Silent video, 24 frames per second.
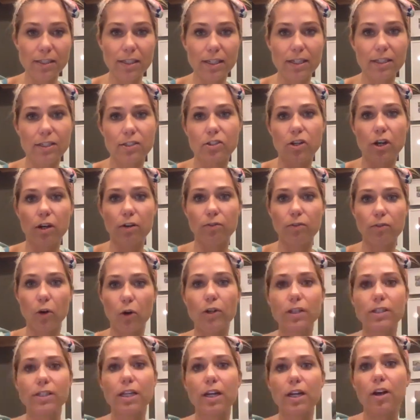and start
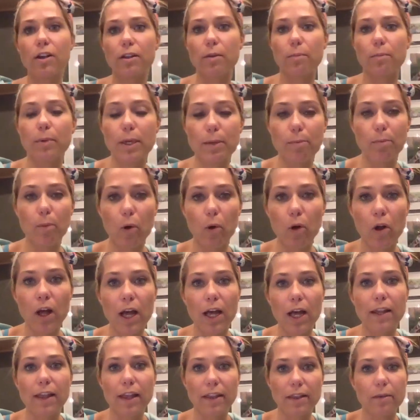focusing on the people
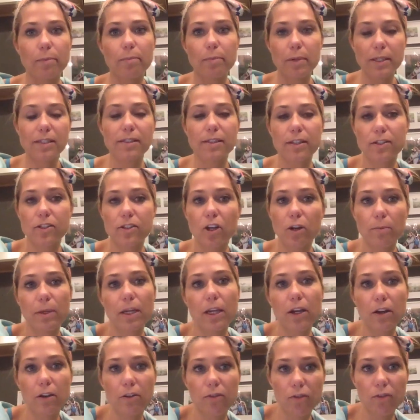that the business could be
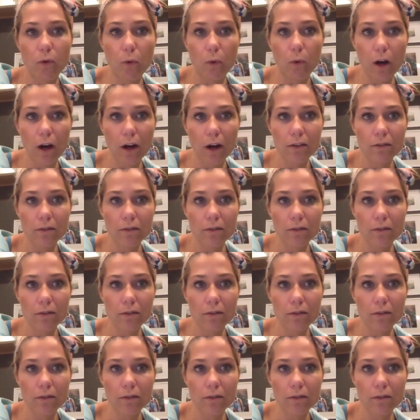good for.